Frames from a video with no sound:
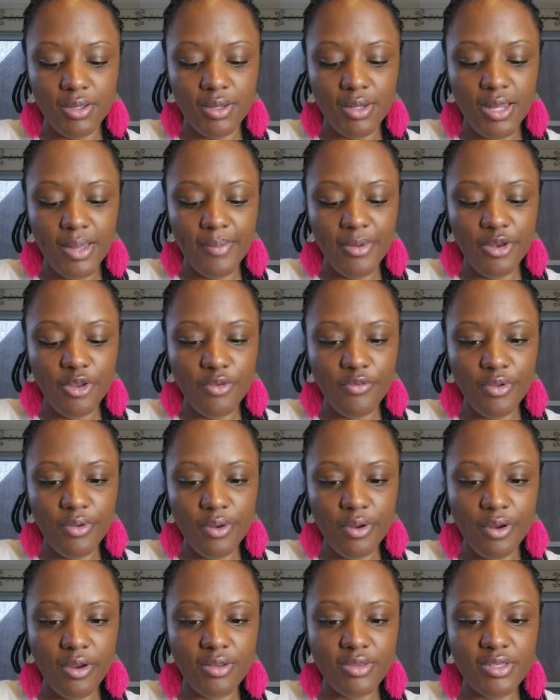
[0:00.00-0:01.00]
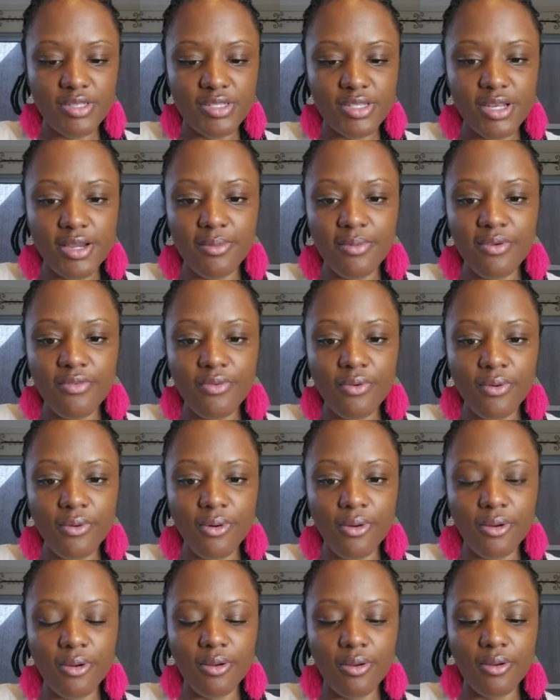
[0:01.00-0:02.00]
let me know if you heard the song
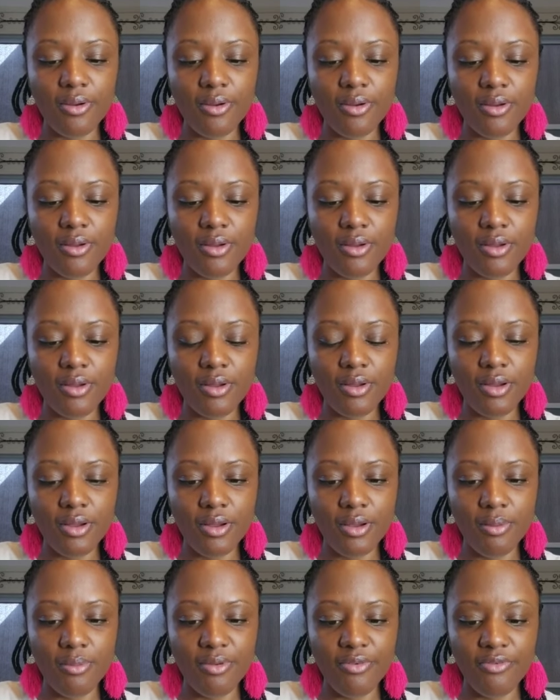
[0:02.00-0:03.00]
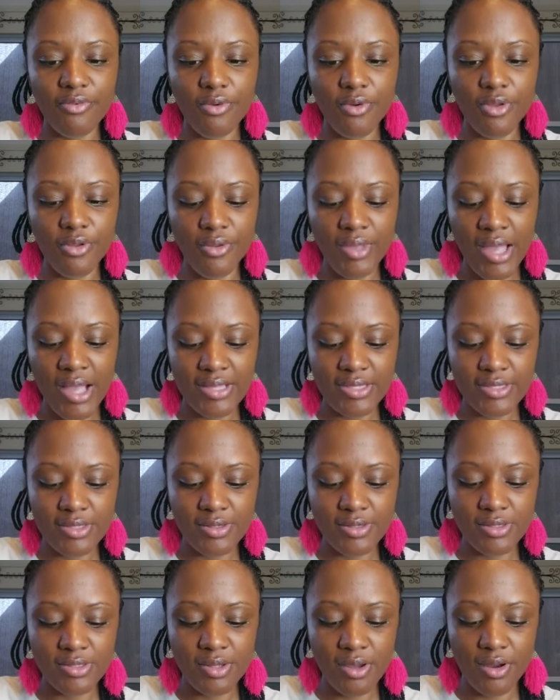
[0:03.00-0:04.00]
before. Uh, before you got
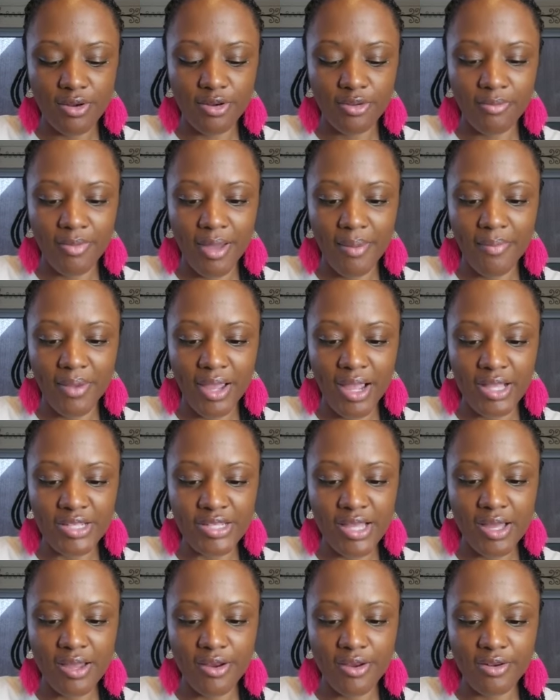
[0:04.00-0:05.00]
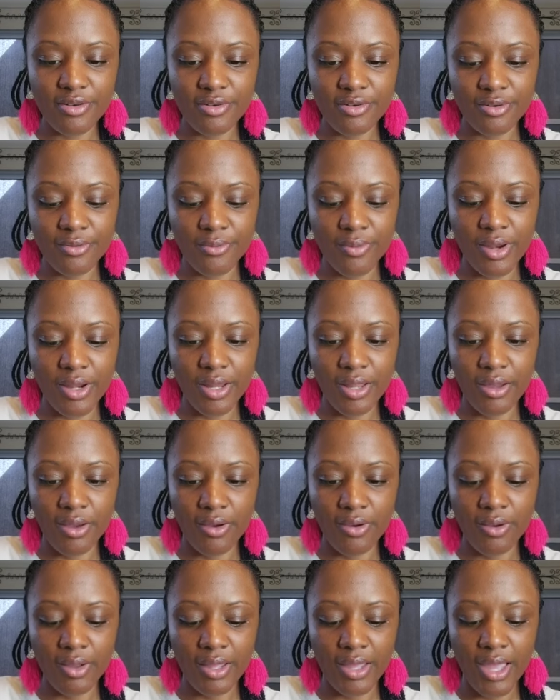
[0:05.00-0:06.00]
saw it on my page. I heard it on the
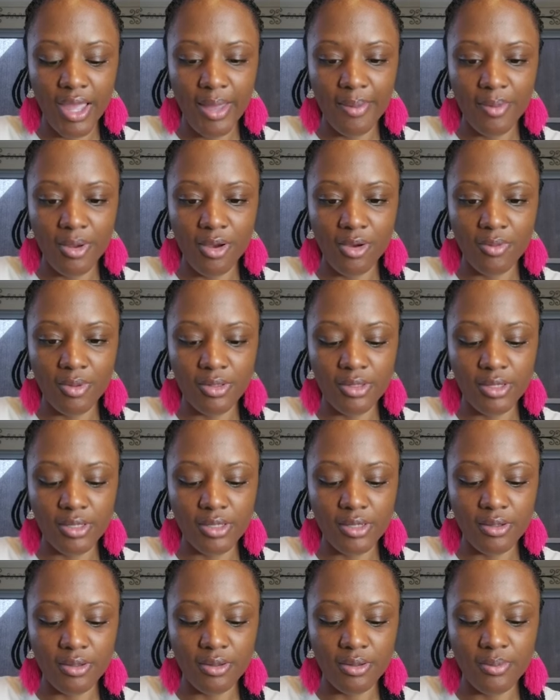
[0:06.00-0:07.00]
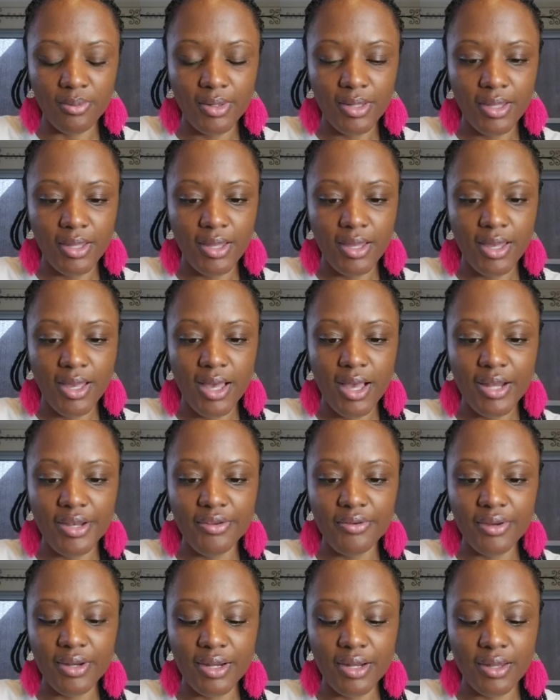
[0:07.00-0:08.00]
radio and came home and looked it up. I
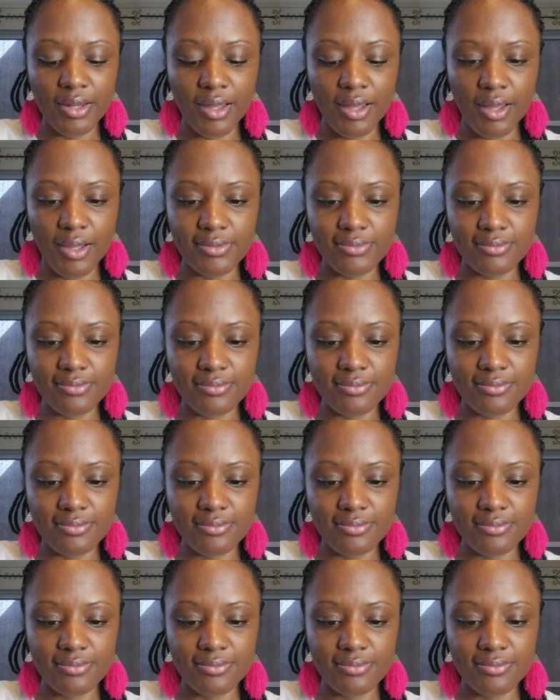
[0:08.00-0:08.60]
do that a lot.